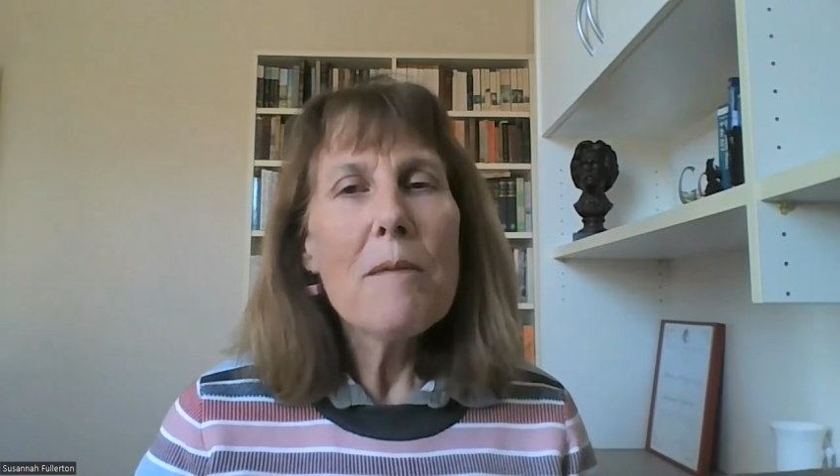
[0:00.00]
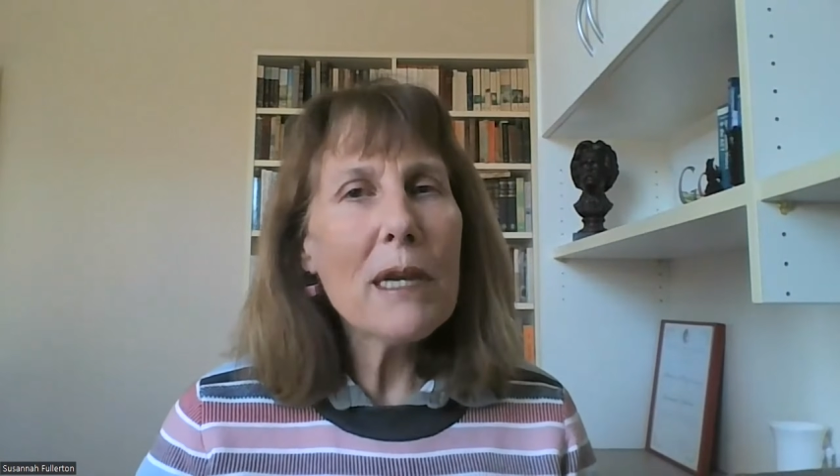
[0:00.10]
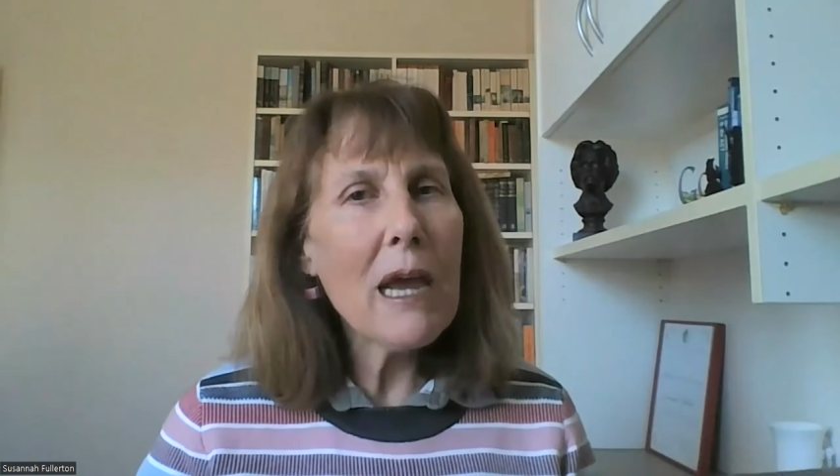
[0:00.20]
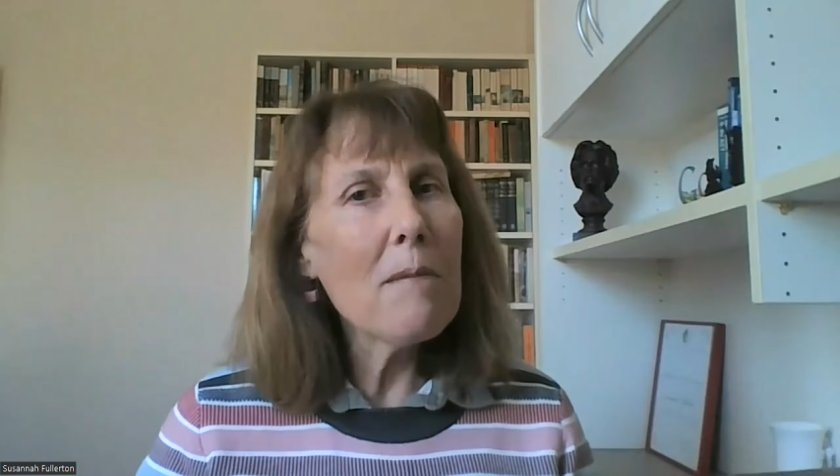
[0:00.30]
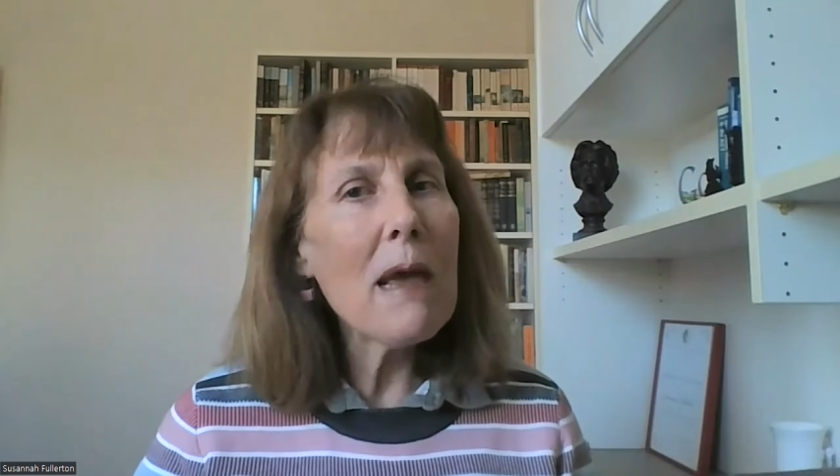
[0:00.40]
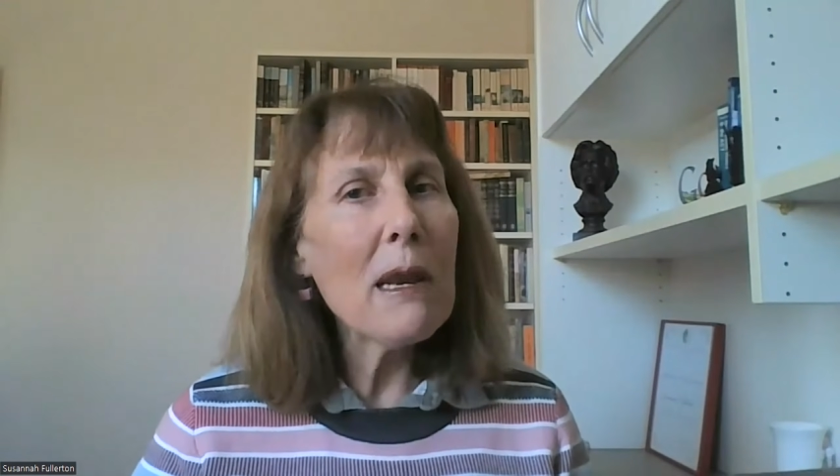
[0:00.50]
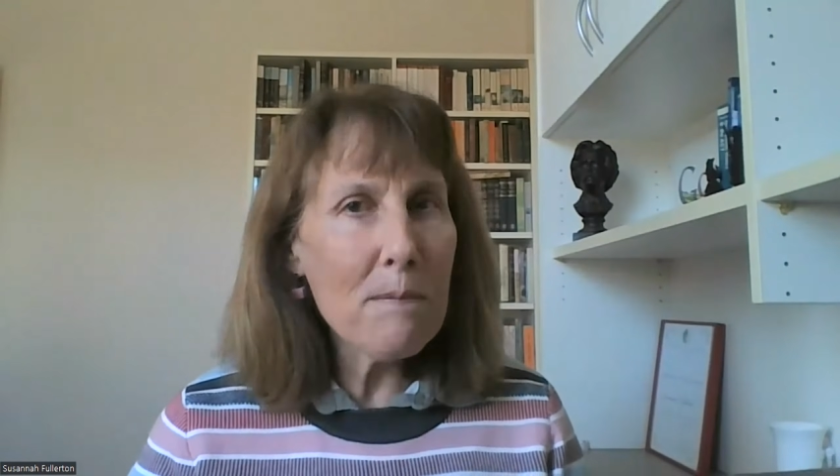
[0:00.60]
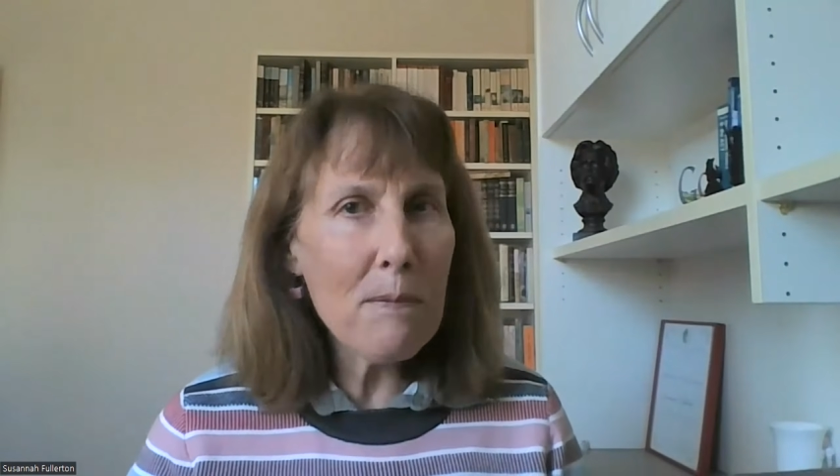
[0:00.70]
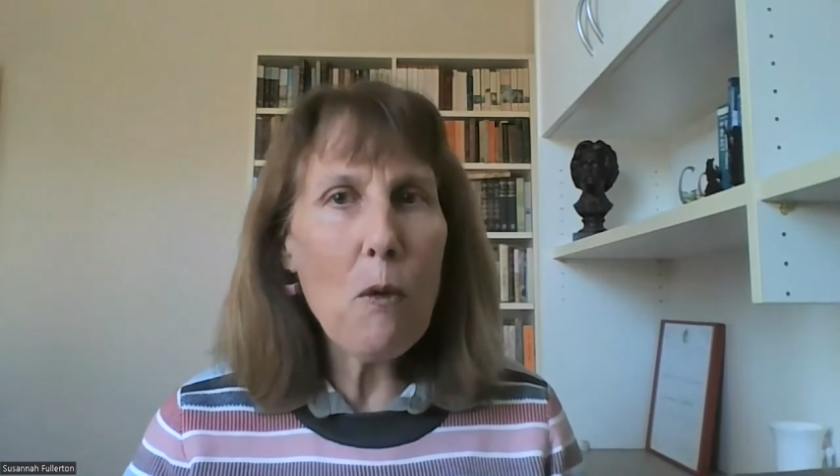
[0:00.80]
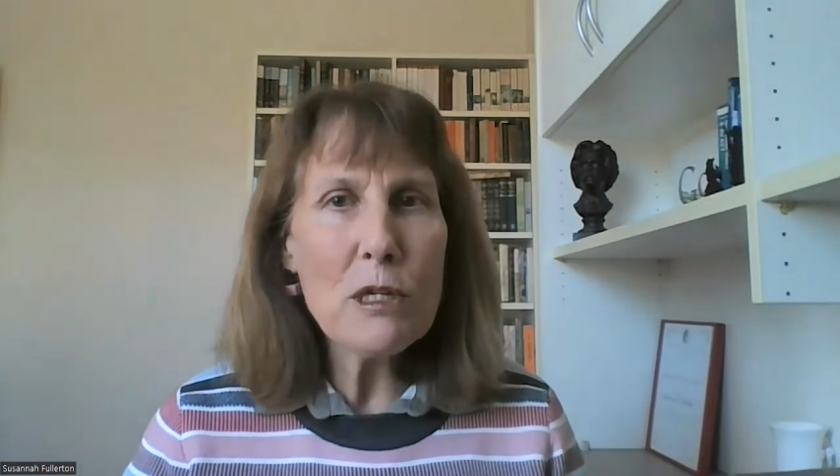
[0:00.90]
become an
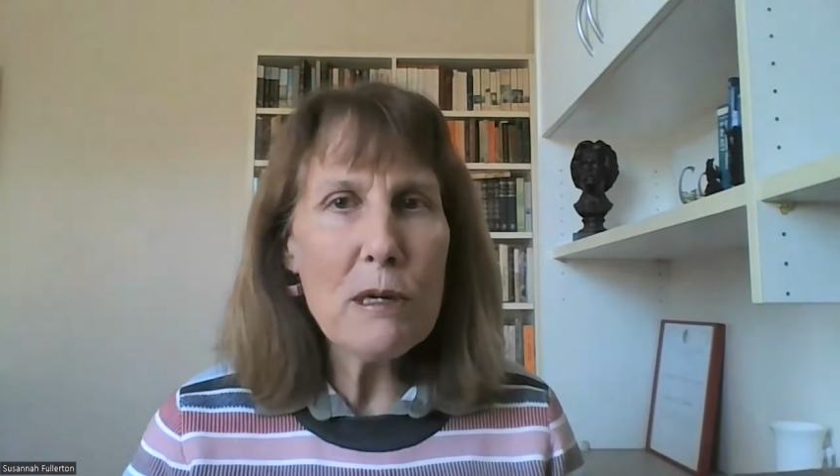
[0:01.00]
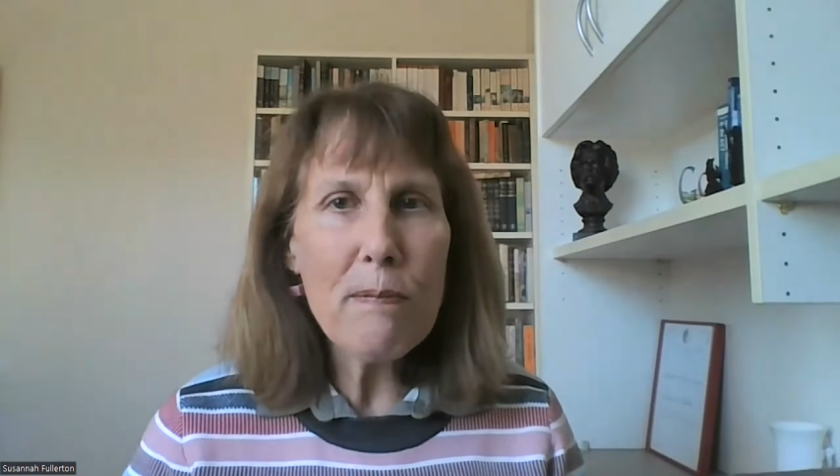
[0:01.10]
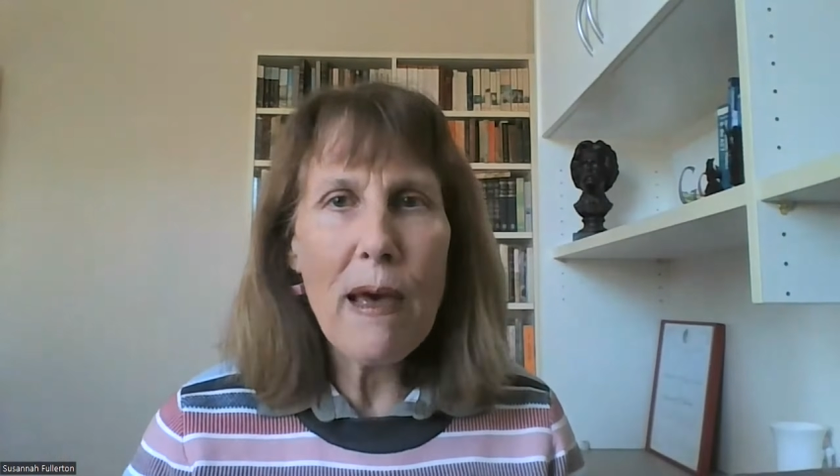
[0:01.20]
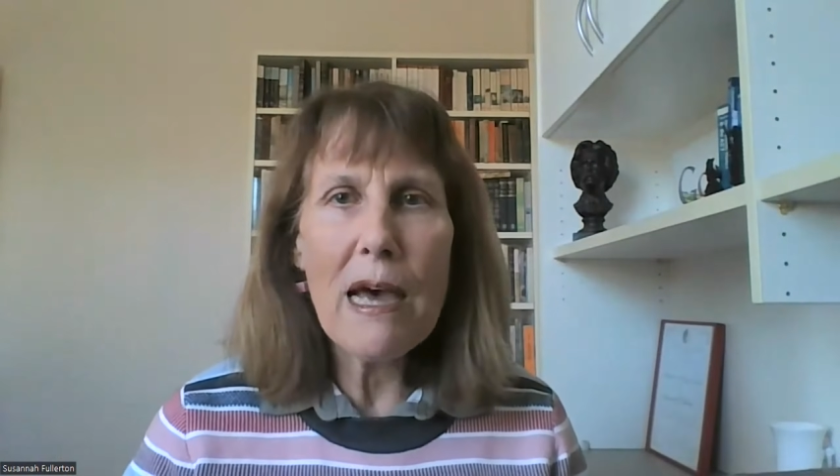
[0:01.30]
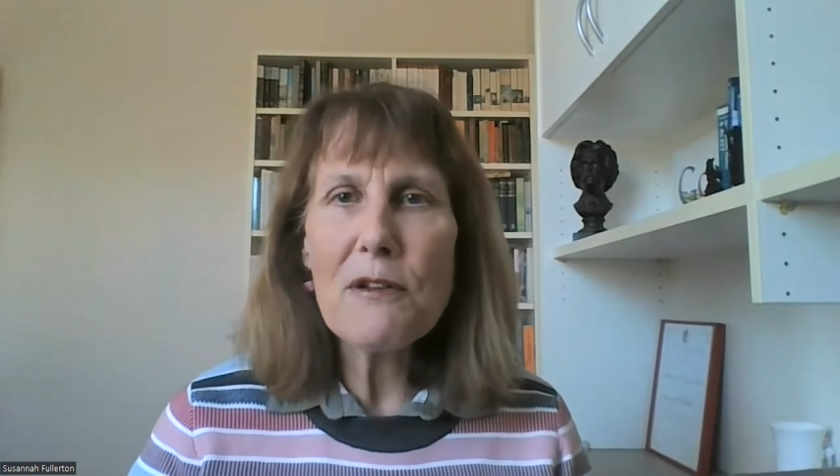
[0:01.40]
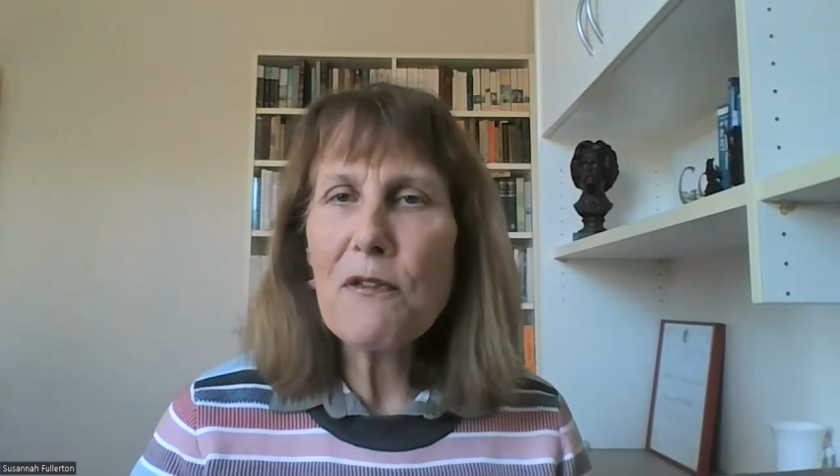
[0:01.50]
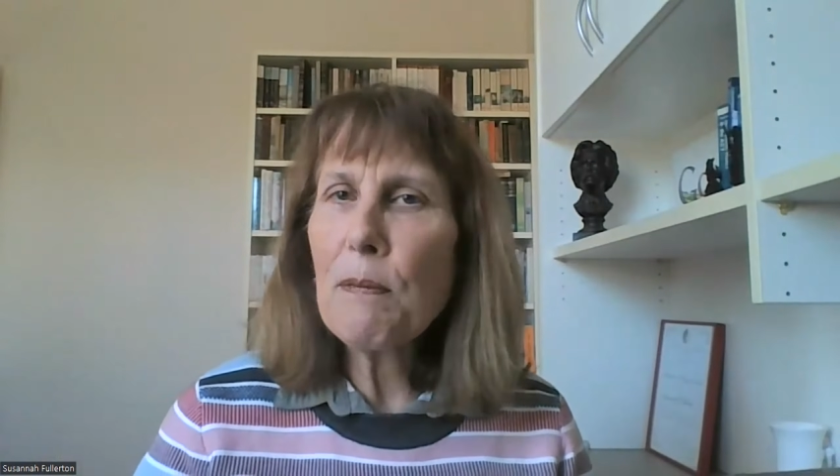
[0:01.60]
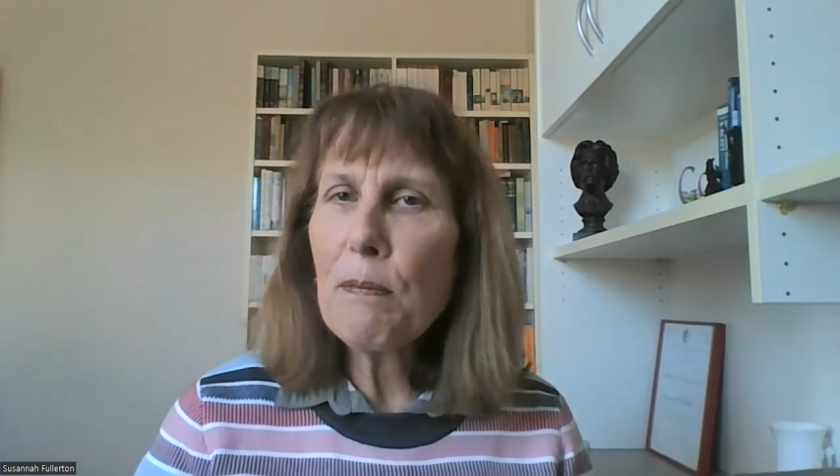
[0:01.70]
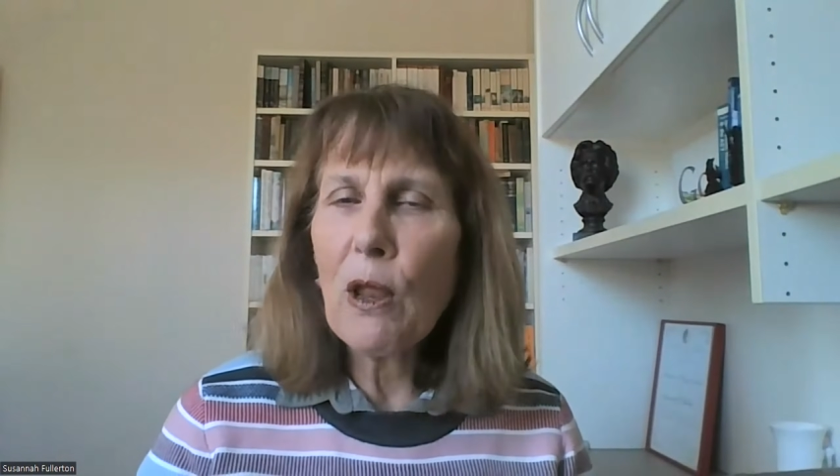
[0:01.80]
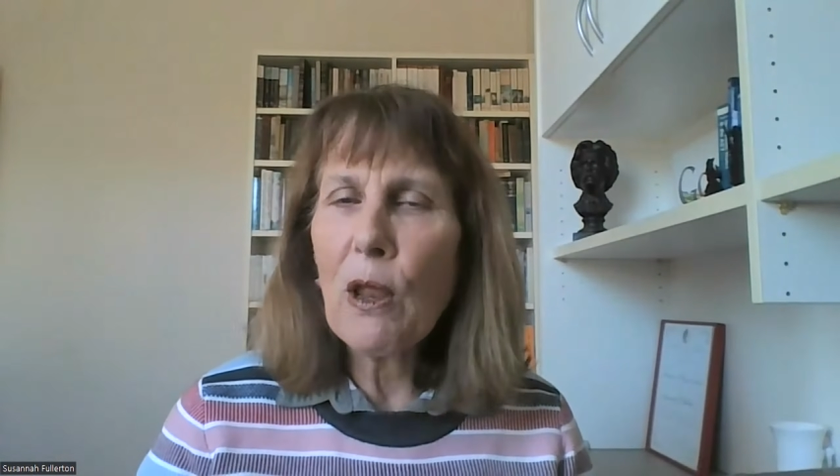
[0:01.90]
important part of the